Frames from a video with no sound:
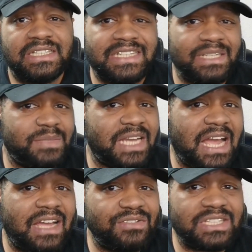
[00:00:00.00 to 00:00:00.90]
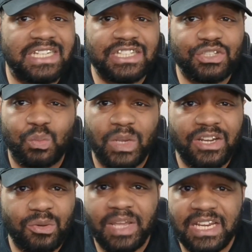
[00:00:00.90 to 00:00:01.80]
deep dives into
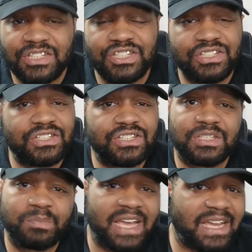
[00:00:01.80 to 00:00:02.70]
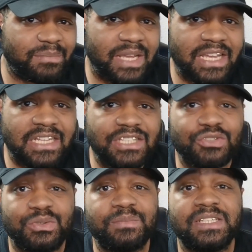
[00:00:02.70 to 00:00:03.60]
window managers, Pacman,
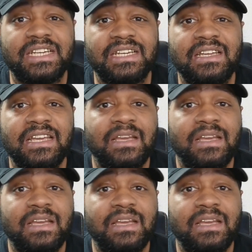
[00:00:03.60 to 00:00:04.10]
scripting.